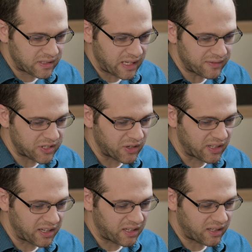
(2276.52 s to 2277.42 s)
gives you a
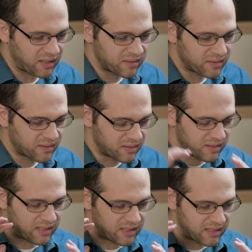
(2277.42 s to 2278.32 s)
little
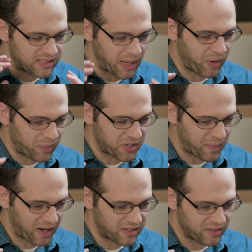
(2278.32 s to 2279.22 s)
separate
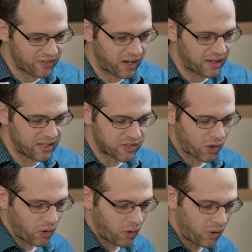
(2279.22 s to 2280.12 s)
perspective on this
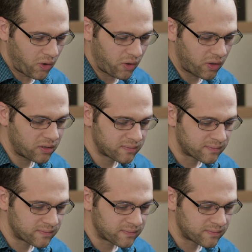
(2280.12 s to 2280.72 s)
whole